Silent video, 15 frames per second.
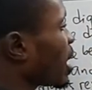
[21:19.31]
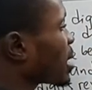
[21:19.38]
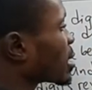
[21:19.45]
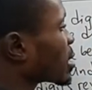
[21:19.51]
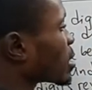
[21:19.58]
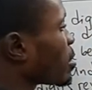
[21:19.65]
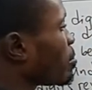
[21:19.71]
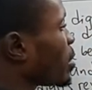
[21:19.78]

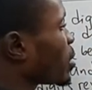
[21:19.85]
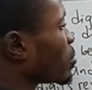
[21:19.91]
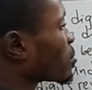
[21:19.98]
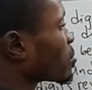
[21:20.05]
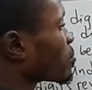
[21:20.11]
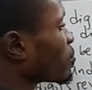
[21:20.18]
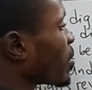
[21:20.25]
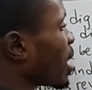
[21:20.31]
x
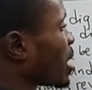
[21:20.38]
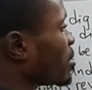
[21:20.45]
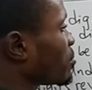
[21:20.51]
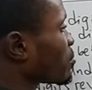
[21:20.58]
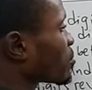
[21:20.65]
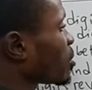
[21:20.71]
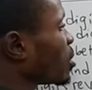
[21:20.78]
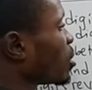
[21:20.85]
minus
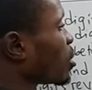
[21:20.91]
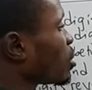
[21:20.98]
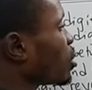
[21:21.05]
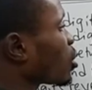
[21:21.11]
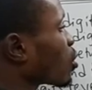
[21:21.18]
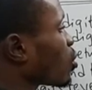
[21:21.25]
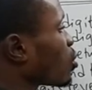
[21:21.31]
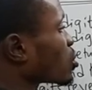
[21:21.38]
5
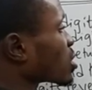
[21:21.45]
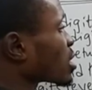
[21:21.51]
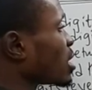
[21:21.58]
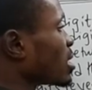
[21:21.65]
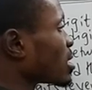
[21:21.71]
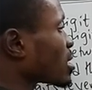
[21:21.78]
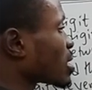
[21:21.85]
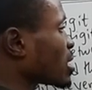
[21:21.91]
equals
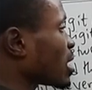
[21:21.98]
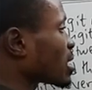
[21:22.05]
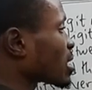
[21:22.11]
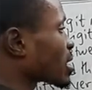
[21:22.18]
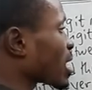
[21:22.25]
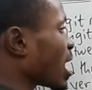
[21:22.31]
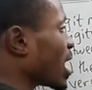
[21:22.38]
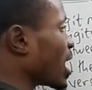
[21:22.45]
6
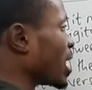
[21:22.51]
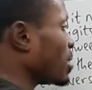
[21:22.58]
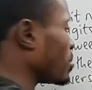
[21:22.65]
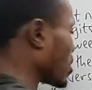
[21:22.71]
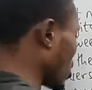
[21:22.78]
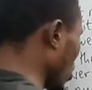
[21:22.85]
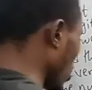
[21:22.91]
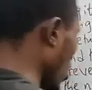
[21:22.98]

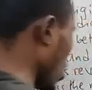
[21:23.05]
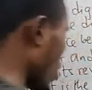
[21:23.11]
times